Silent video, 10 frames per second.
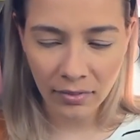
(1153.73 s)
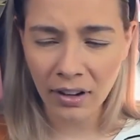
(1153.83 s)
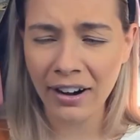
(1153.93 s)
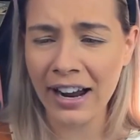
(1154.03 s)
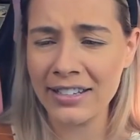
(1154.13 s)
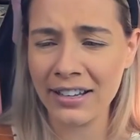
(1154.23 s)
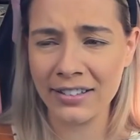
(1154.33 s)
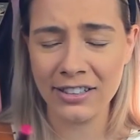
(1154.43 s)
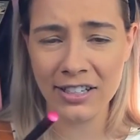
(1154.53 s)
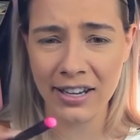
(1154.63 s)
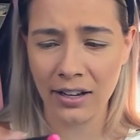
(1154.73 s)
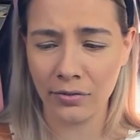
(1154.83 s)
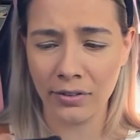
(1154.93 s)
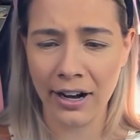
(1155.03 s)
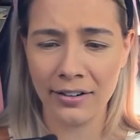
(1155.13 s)
I take just like a
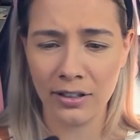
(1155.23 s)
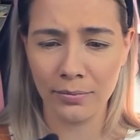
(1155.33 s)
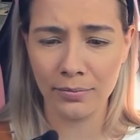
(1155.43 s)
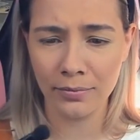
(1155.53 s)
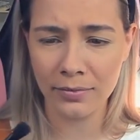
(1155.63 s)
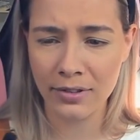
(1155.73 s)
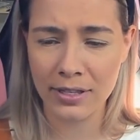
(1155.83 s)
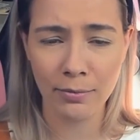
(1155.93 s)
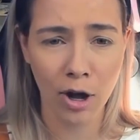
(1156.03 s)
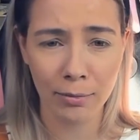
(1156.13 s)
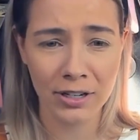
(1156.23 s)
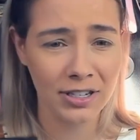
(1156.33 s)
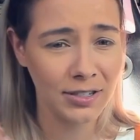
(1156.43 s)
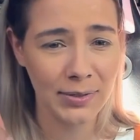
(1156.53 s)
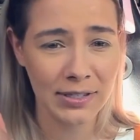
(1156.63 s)
random small brush.
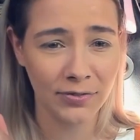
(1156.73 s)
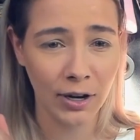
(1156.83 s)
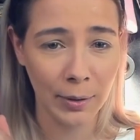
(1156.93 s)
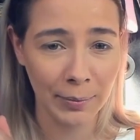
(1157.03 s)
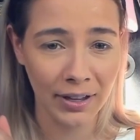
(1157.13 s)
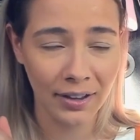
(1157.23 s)
This was from